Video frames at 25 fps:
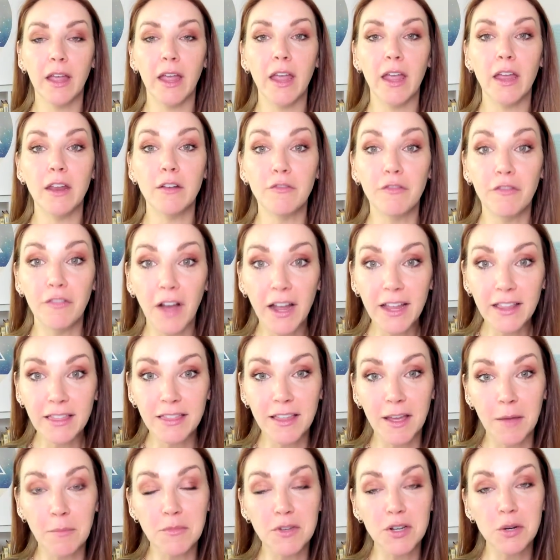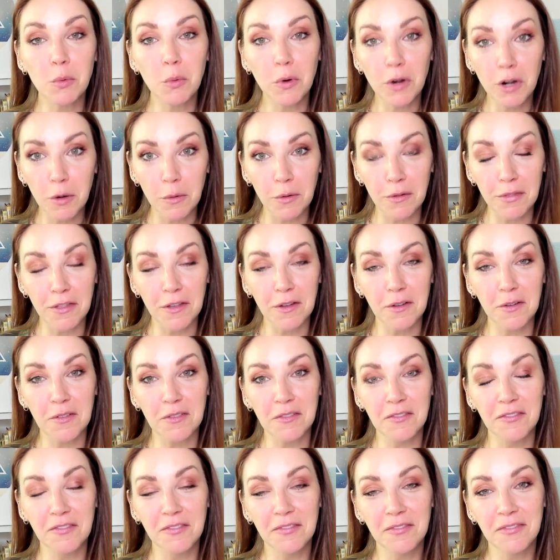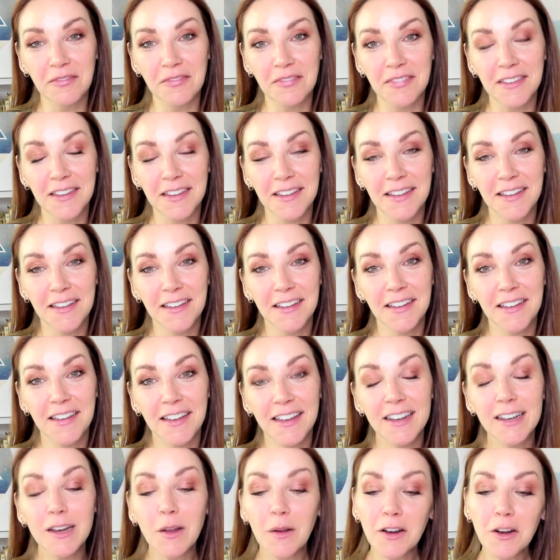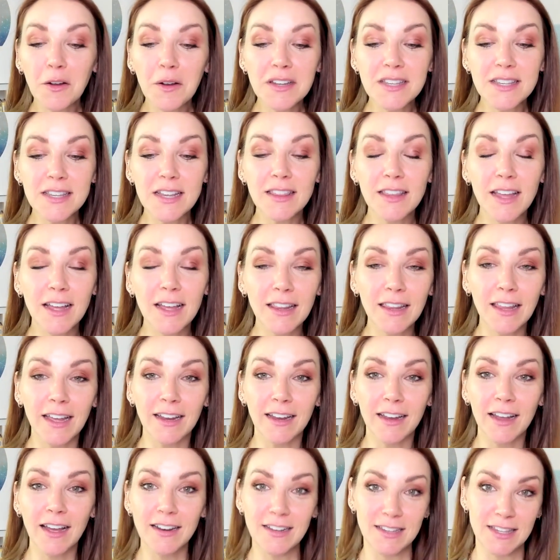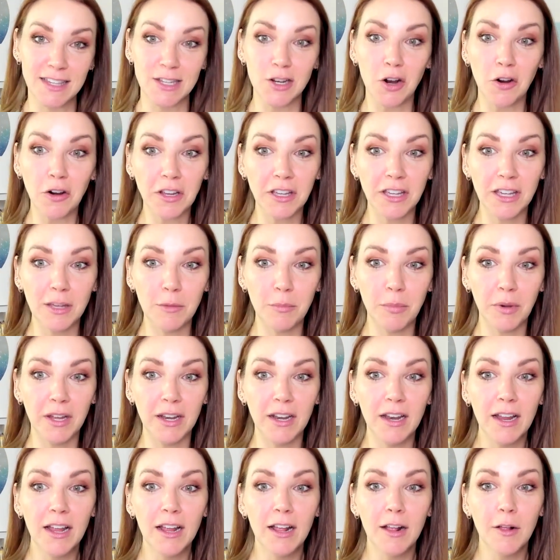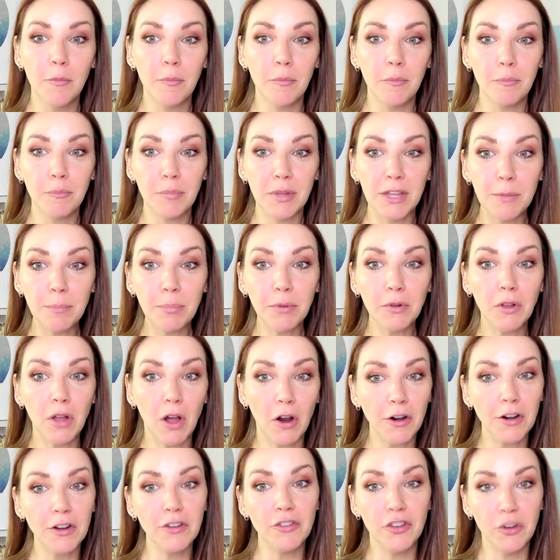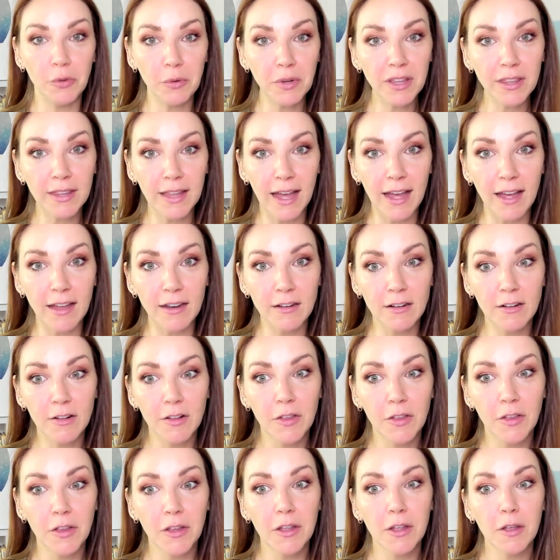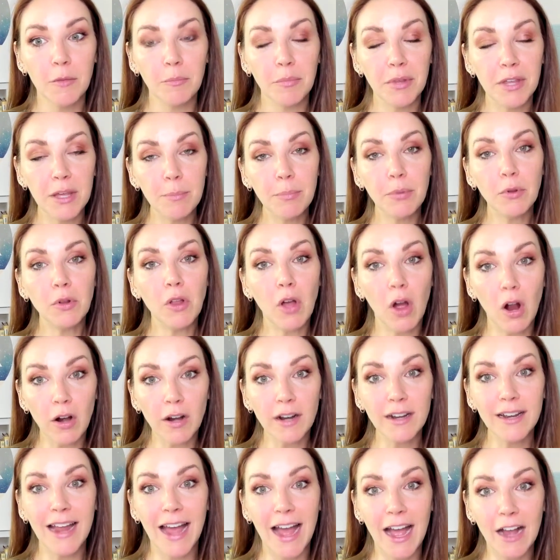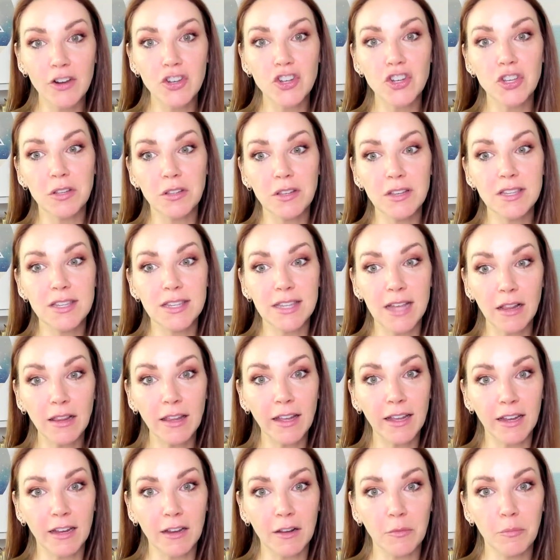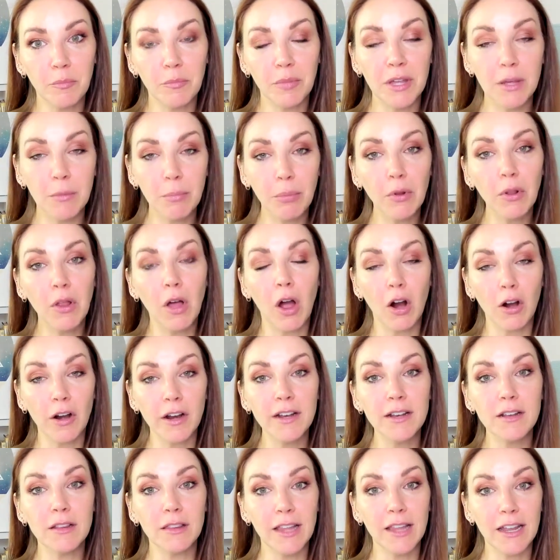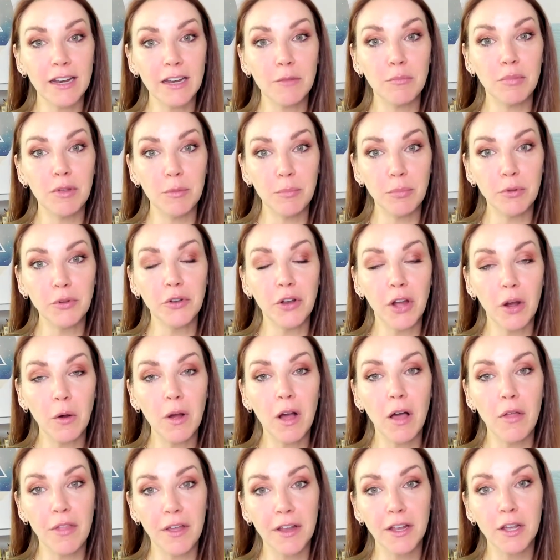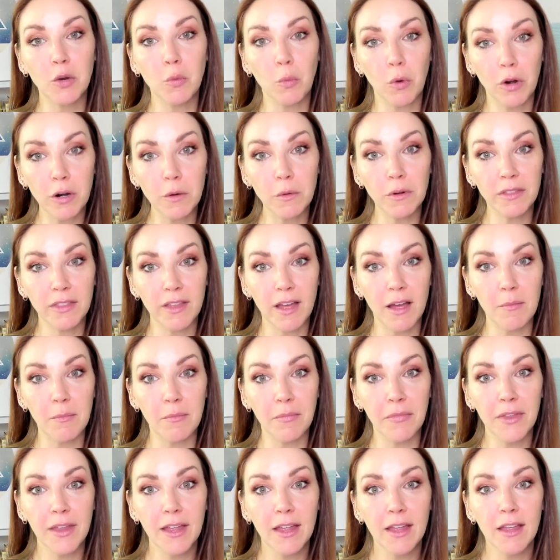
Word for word: Invite them to work with you. Now, I know I said that like kind of snarky, but people aren't doing that. People aren't actually selling. People aren't letting people know how they can work with them.